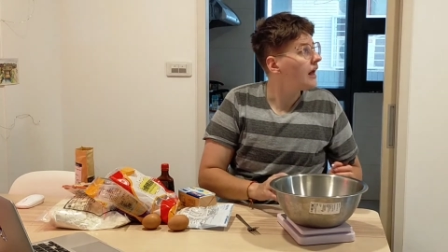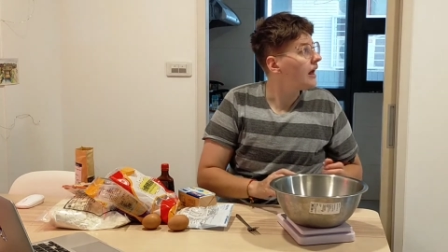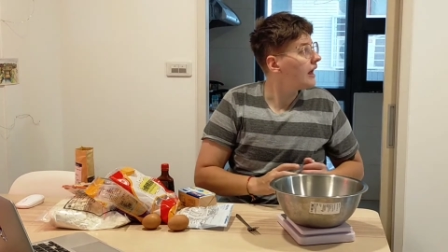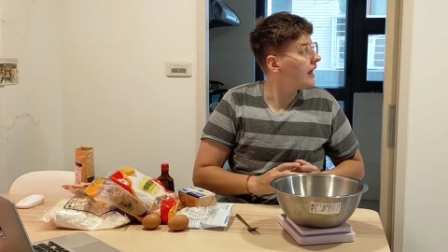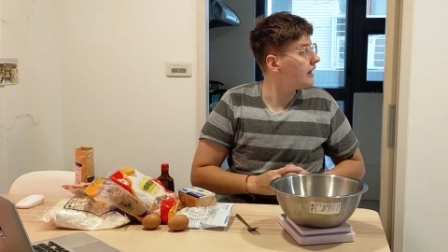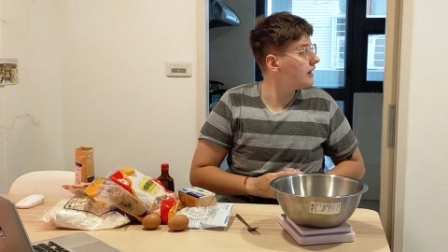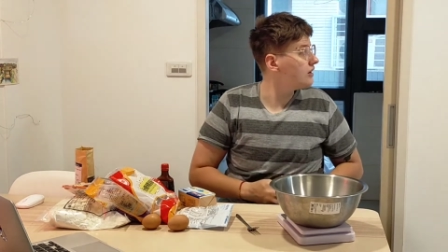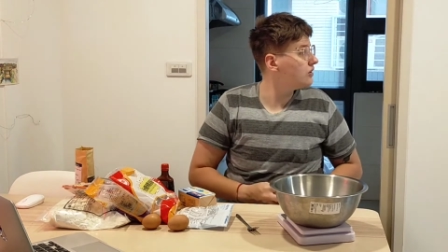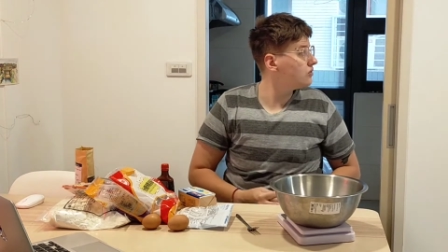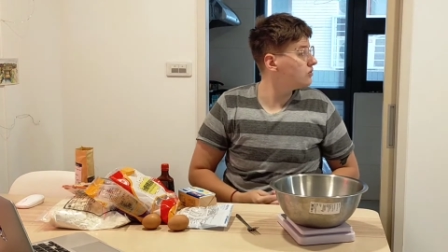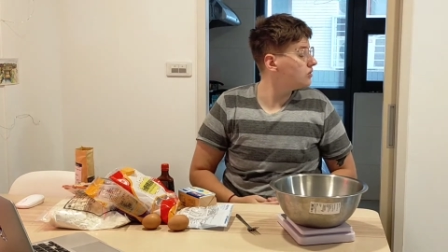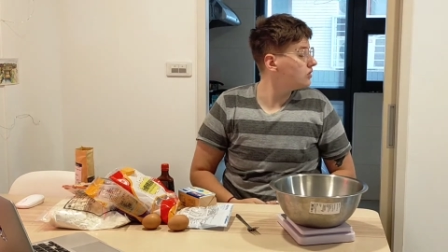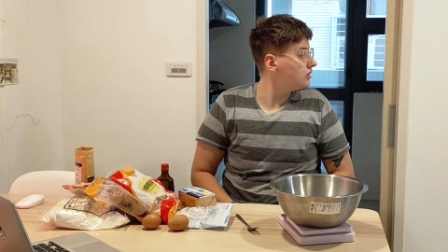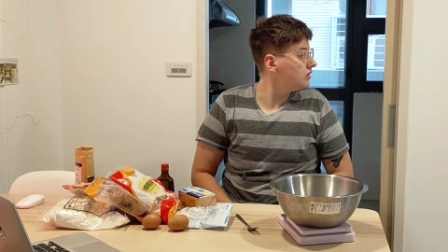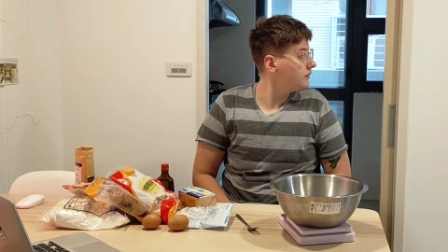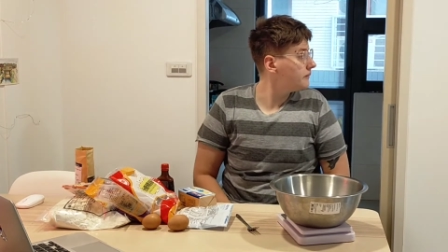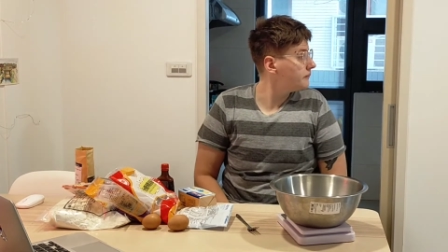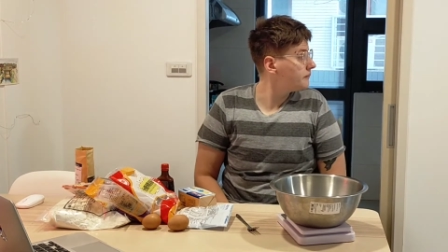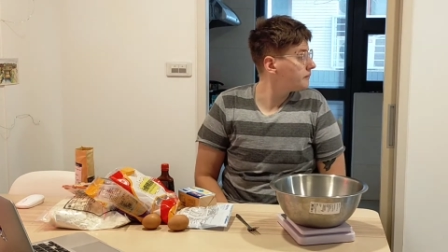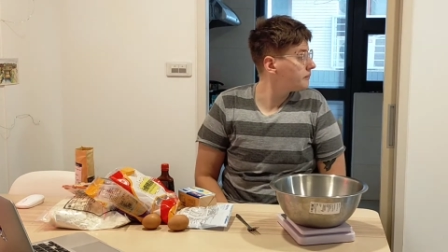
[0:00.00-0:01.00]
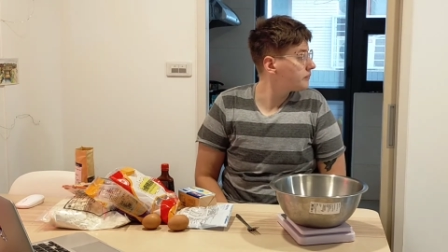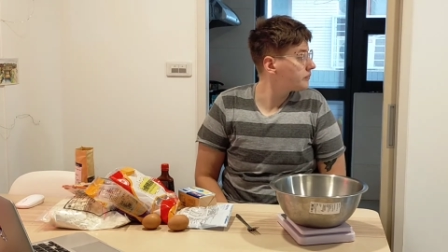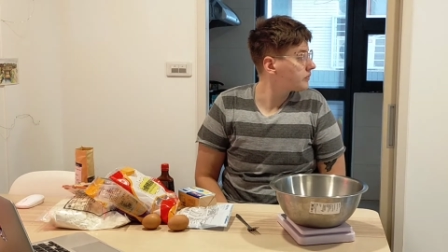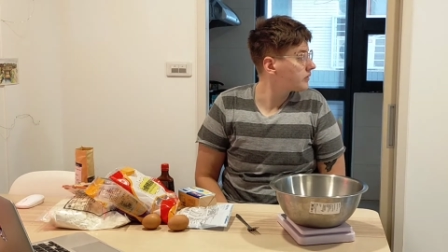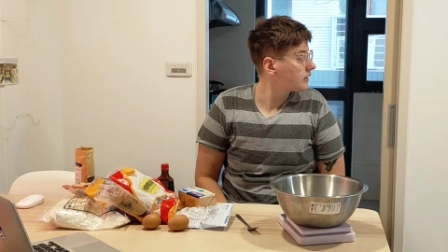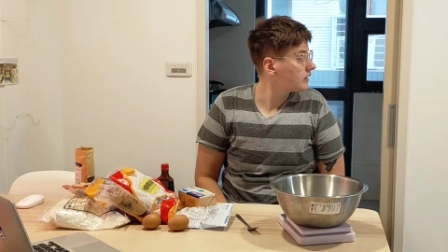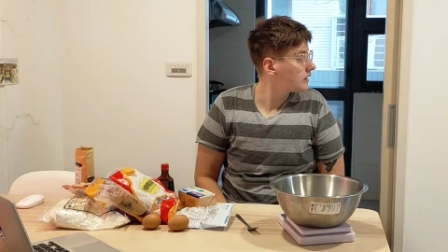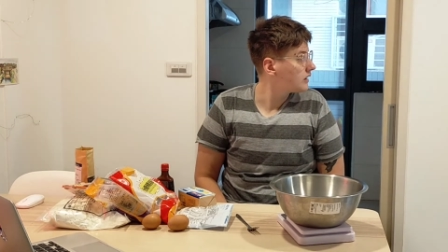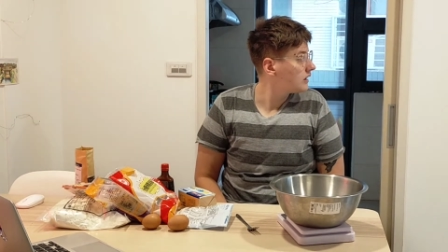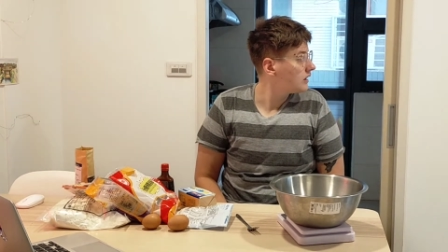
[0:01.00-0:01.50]
hey Google,
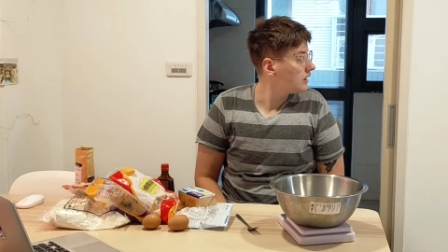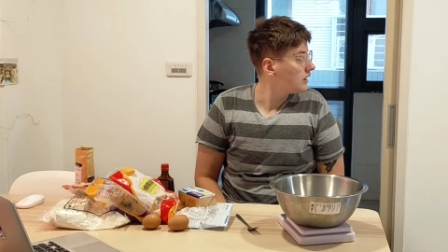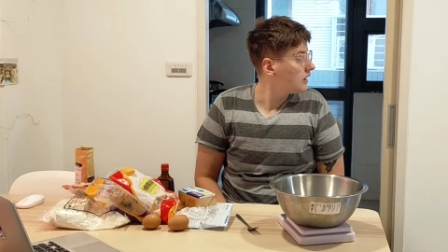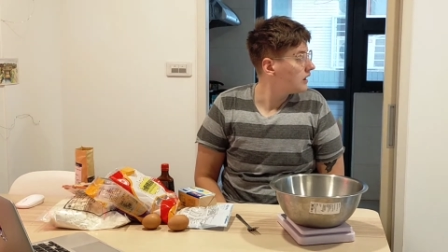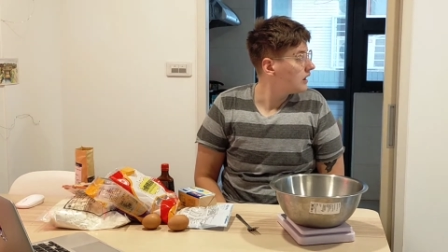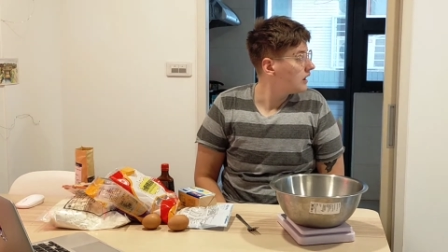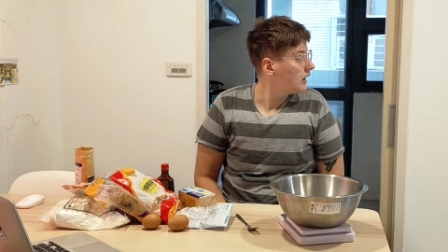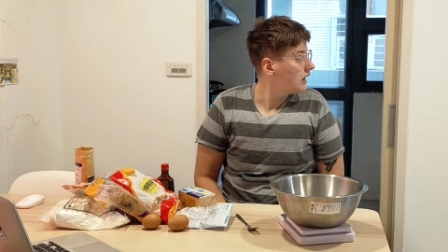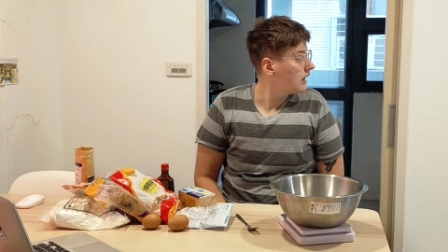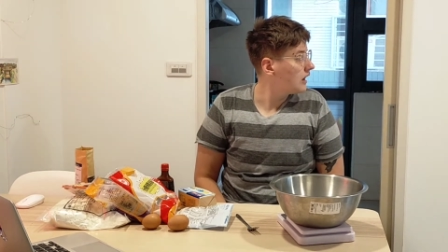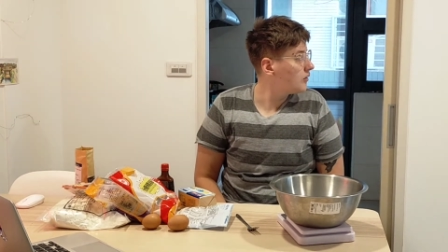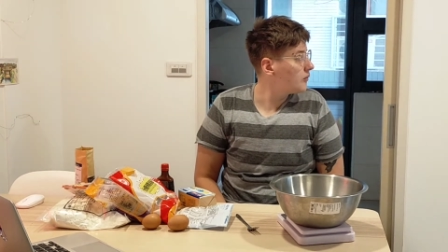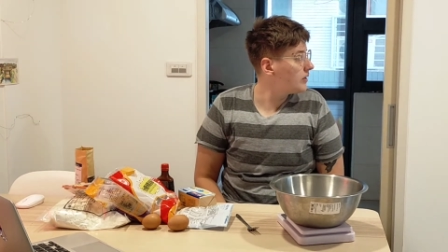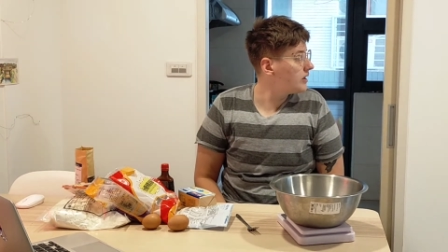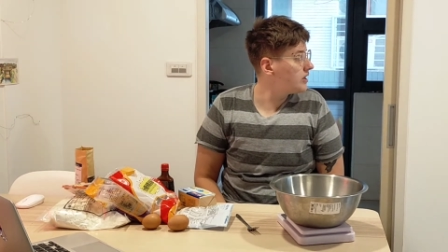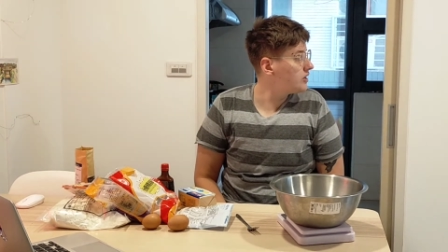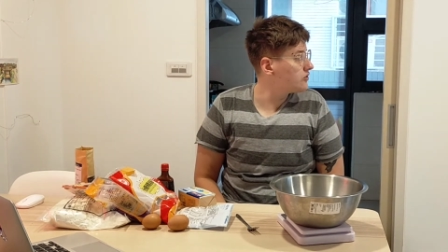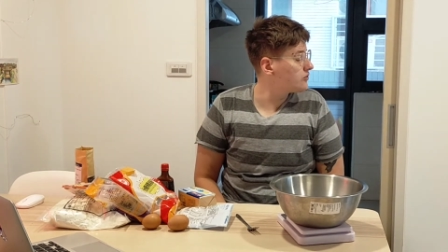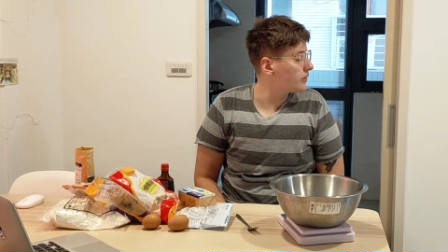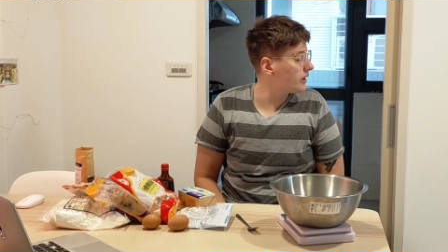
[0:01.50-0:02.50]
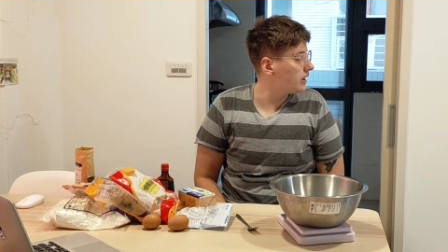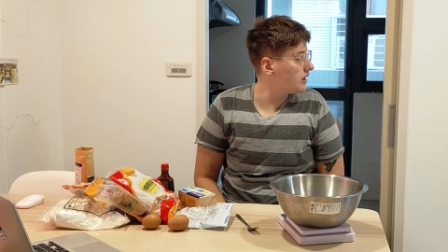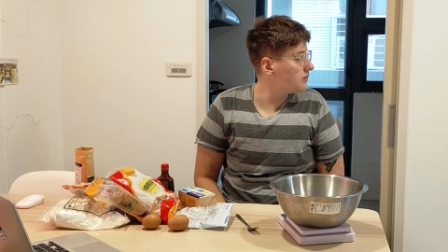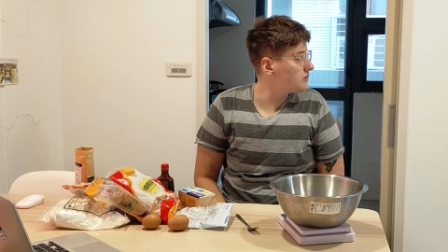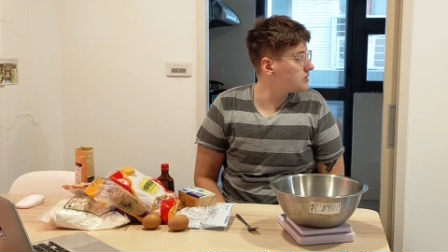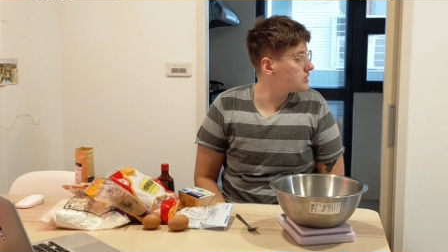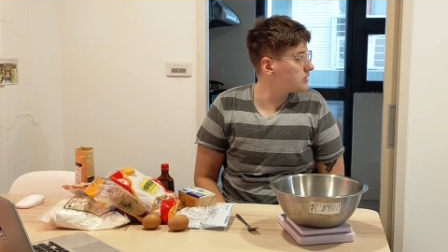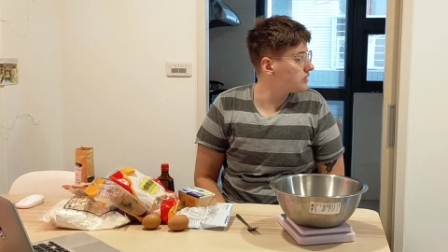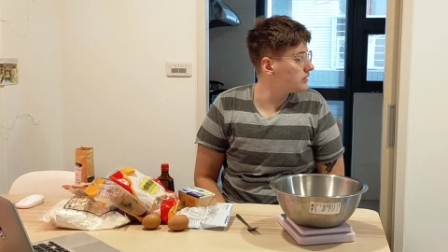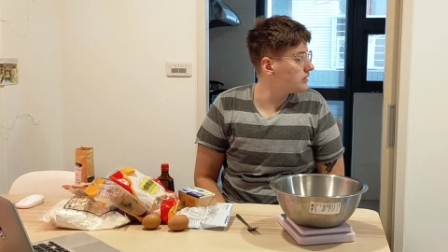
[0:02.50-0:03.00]
how many
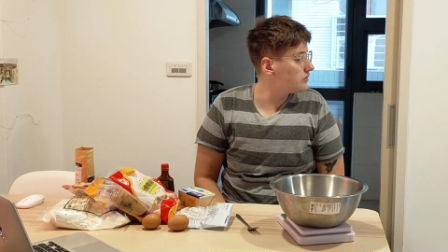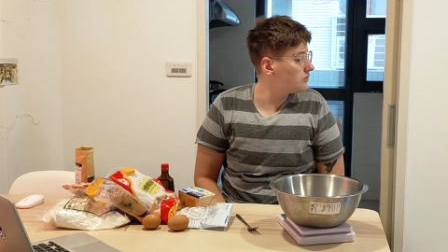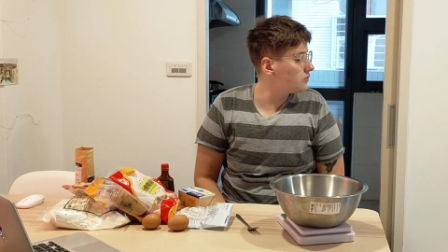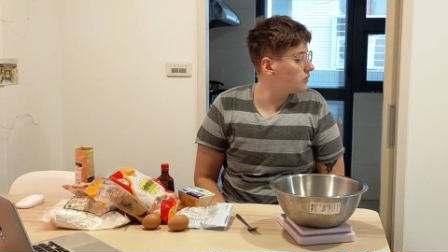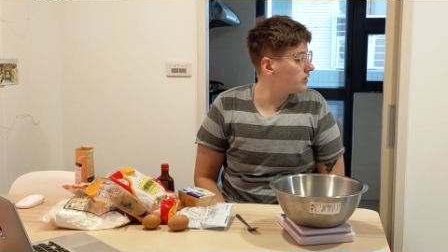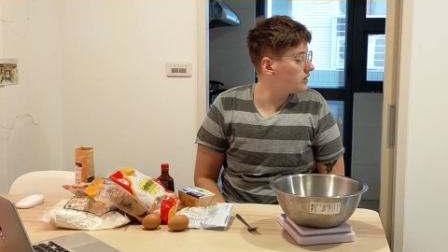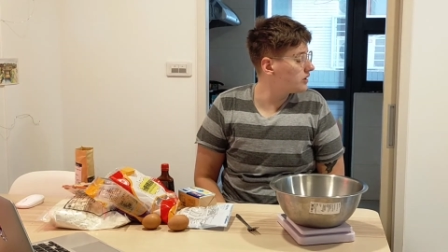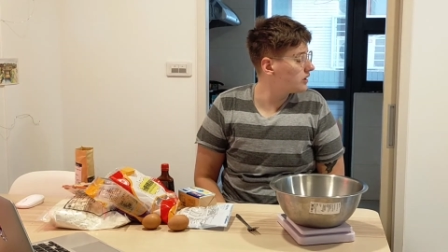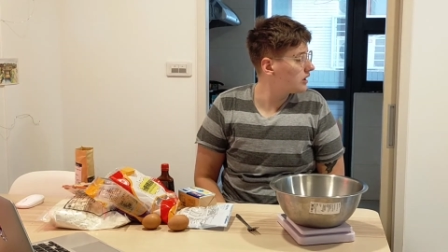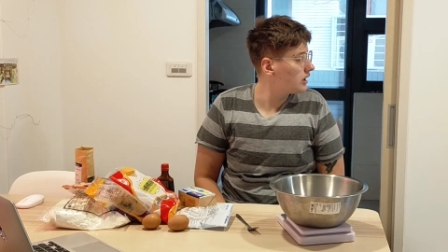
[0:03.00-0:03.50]
grams are in 1